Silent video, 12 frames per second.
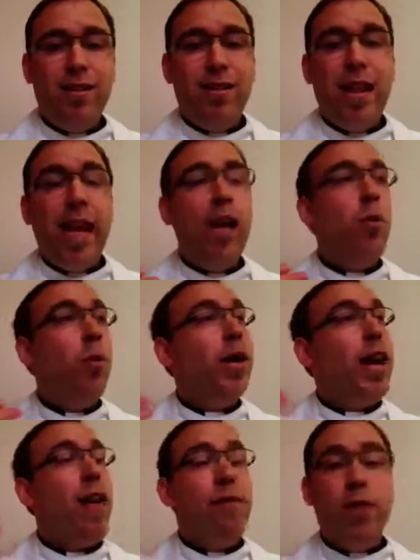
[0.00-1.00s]
Take
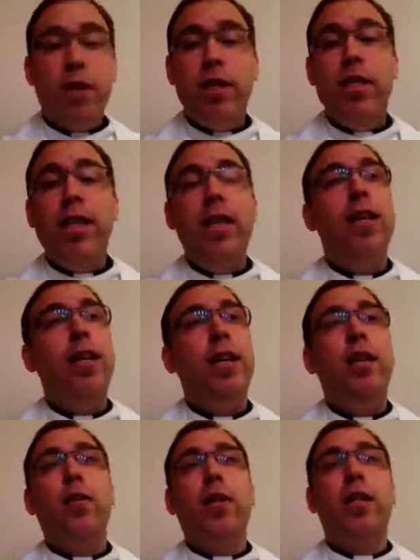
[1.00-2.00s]
whatever
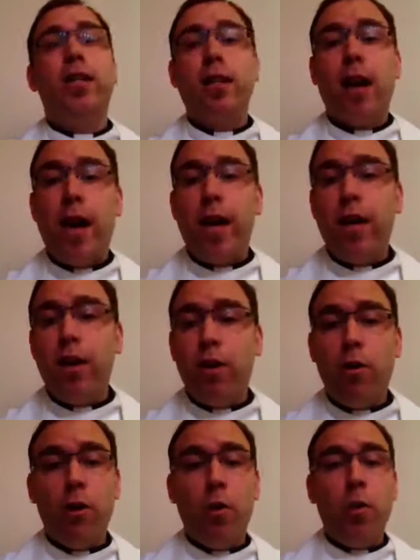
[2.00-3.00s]
need or desire
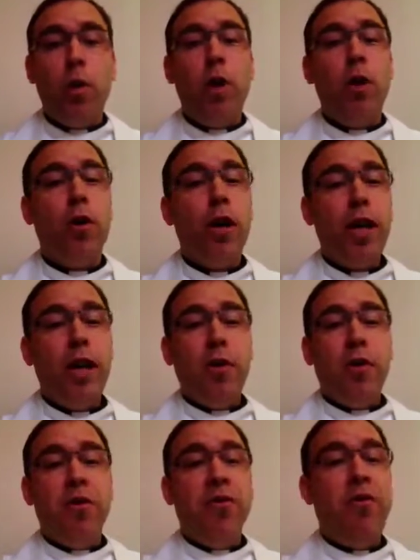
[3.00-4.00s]
or worry
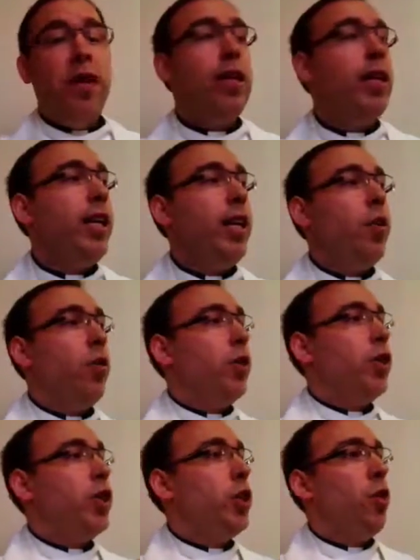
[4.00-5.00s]
or feeling
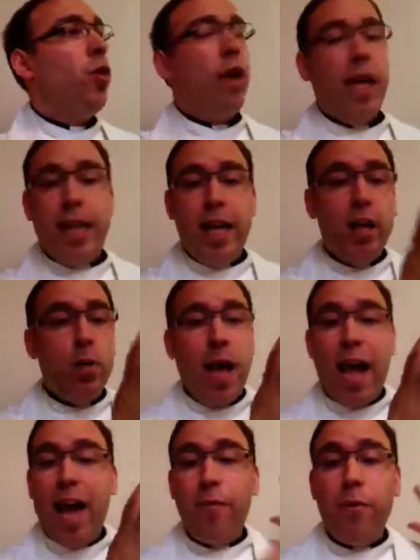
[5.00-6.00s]
or joy that you
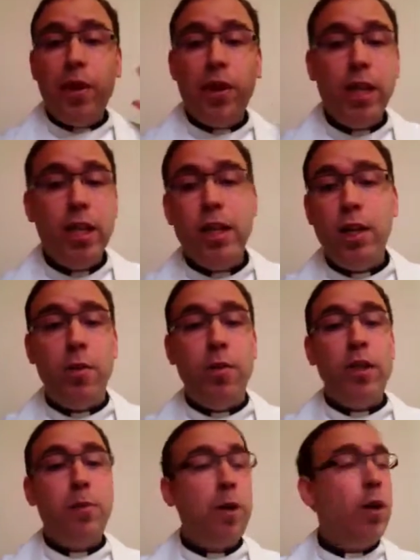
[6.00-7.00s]
have within
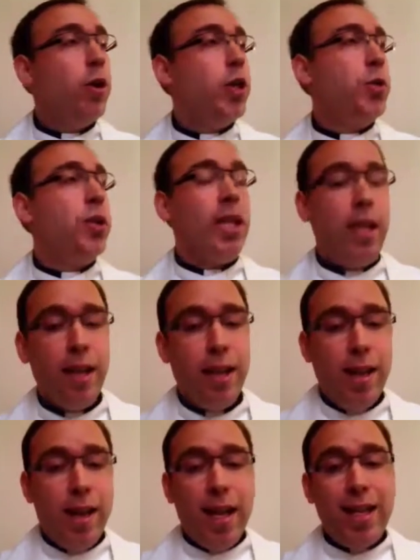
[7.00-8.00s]
you spiritually
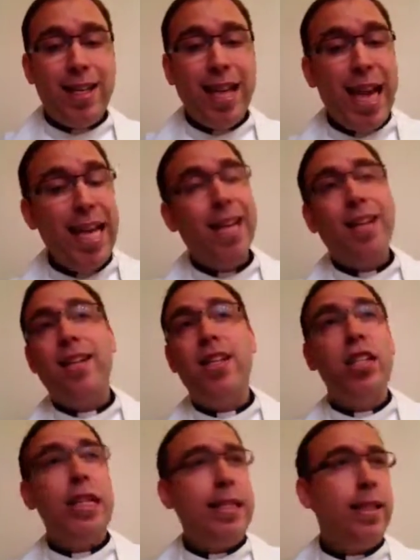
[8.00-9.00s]
and take it to
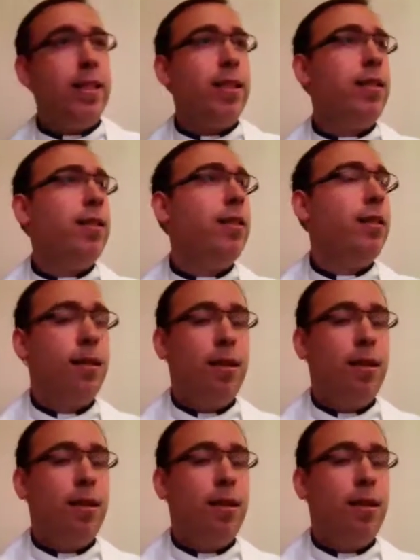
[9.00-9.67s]
Jesus.